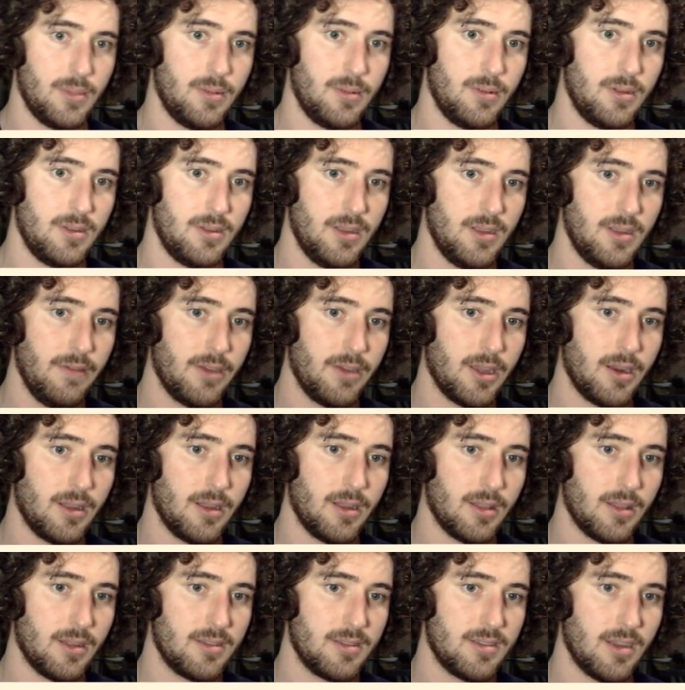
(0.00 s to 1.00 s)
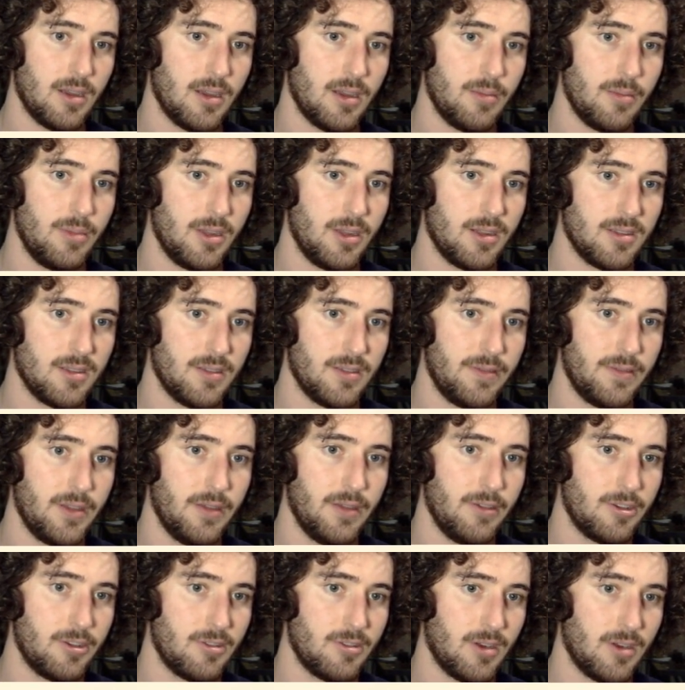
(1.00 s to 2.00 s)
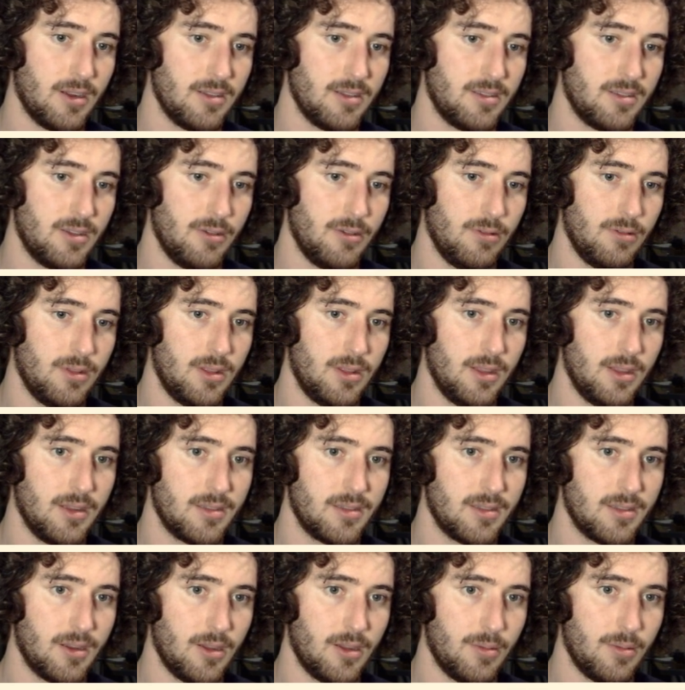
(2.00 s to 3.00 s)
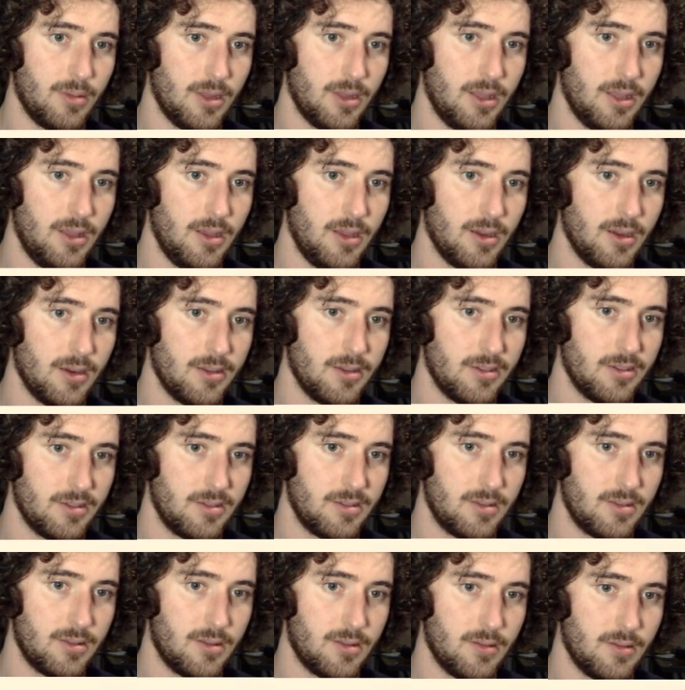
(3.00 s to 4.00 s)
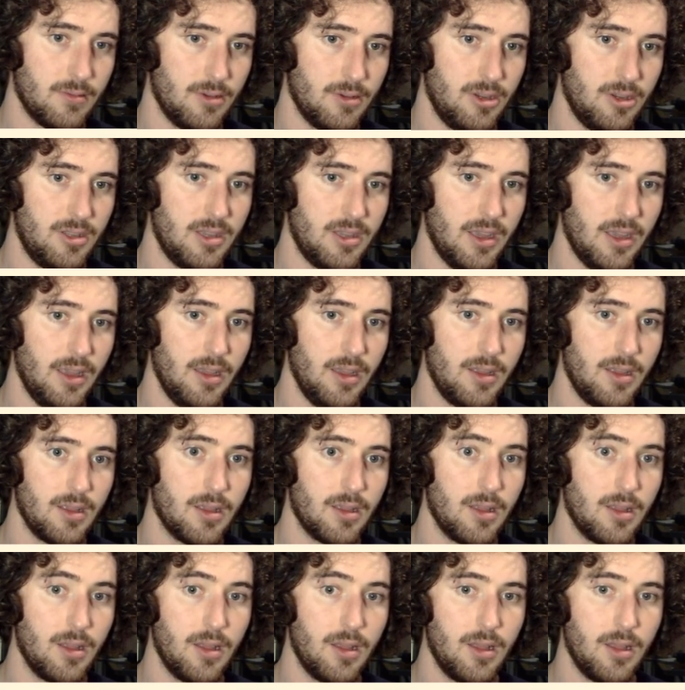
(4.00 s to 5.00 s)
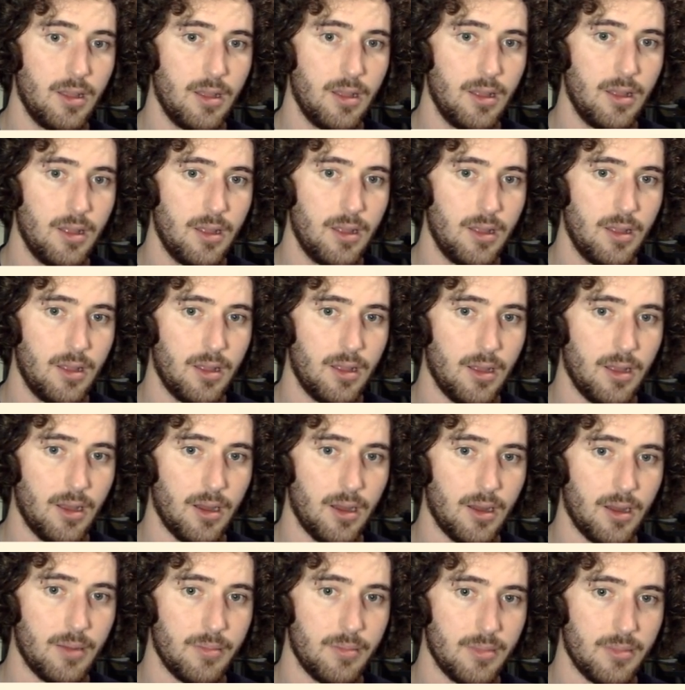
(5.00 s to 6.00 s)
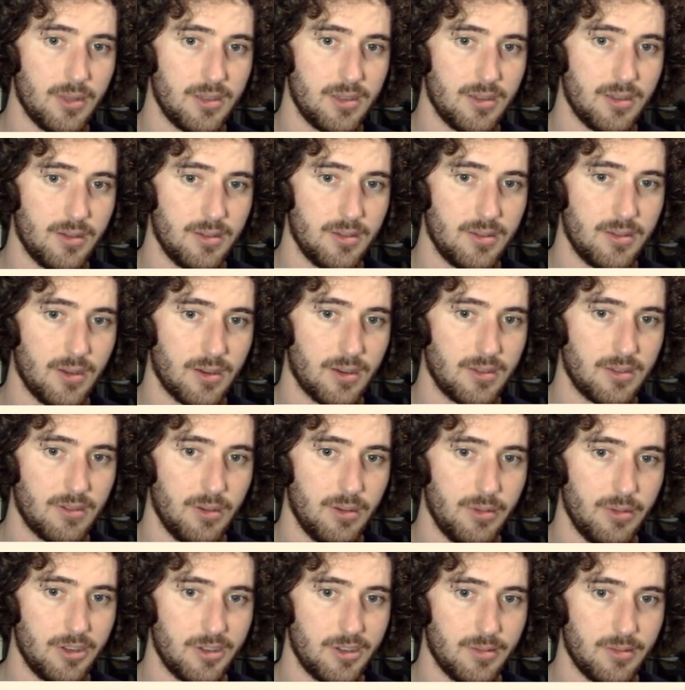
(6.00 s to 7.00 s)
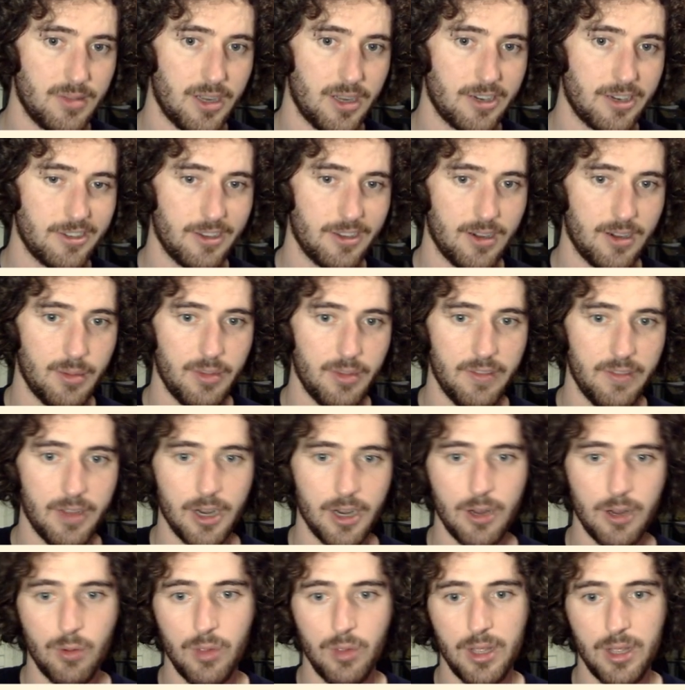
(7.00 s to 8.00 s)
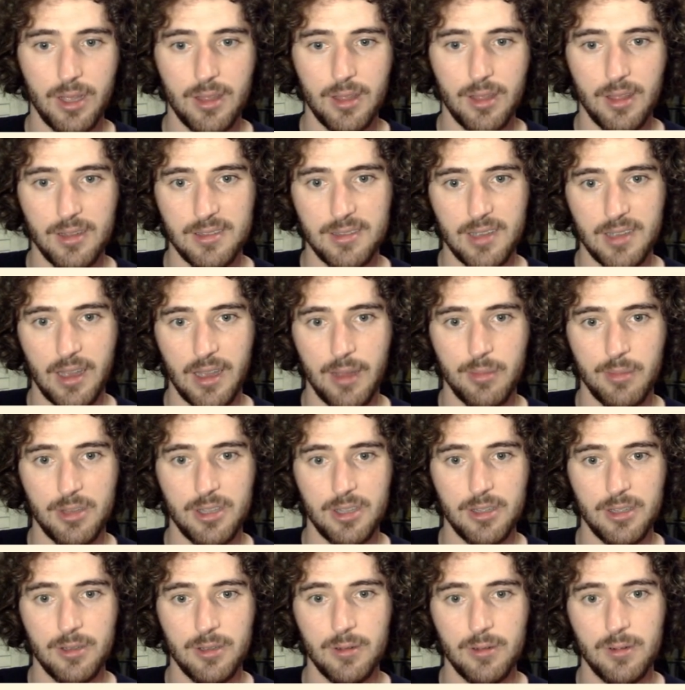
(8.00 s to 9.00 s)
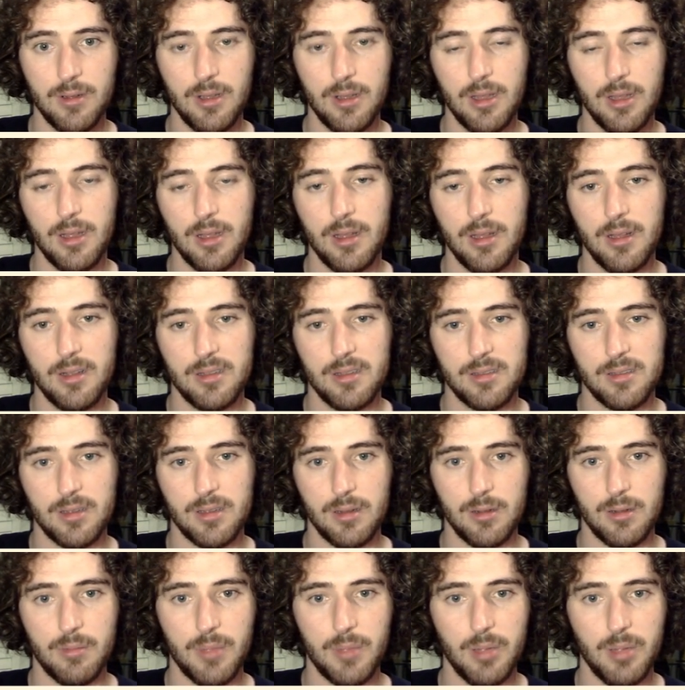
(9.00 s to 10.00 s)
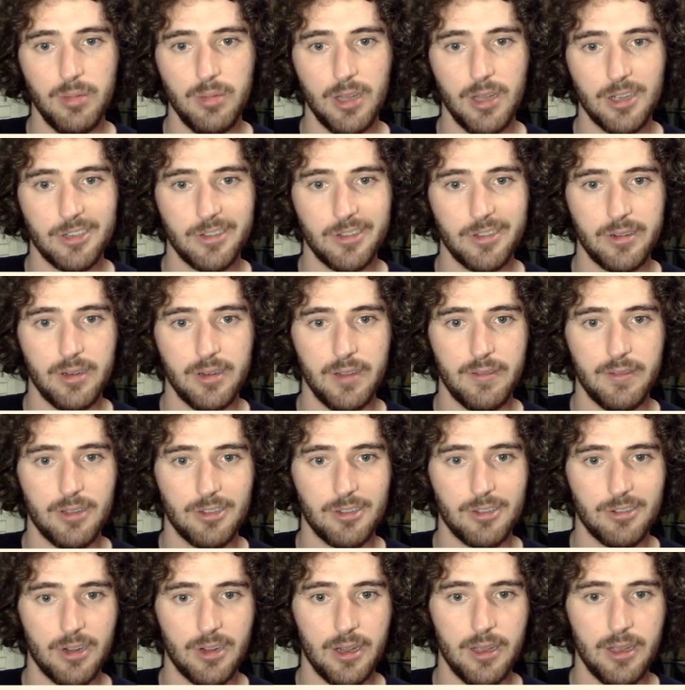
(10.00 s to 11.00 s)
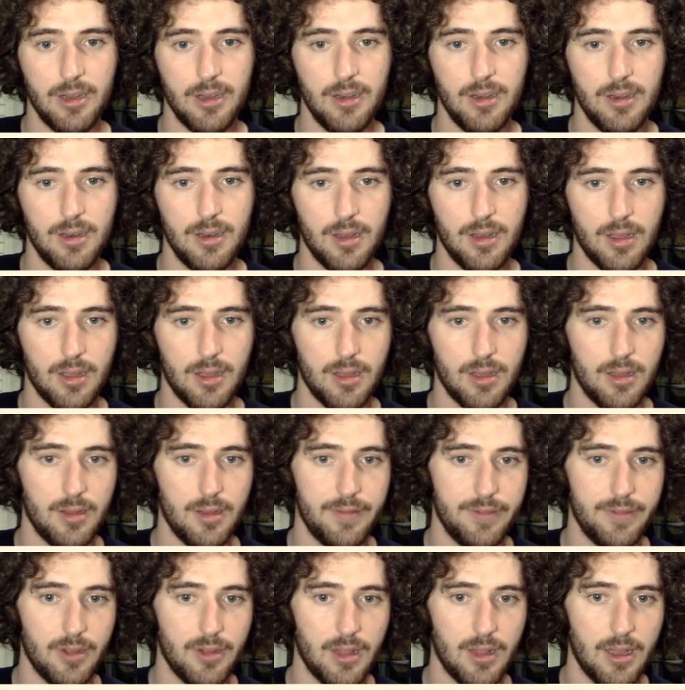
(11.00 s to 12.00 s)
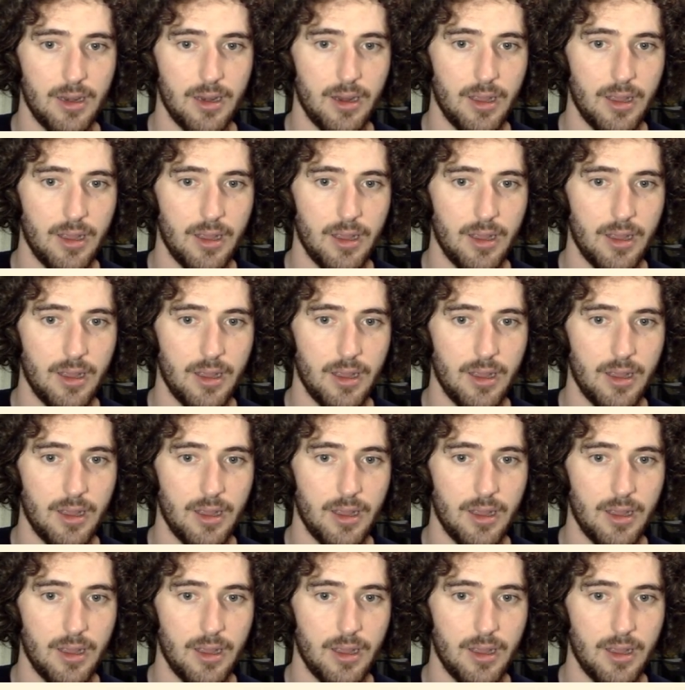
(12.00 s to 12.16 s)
He's never getting this out because if he ever tries to with this, then I'll play here and just retake. And so his dark square bishop's actually going to be very weak this game too. So maybe I shouldn't even trade for that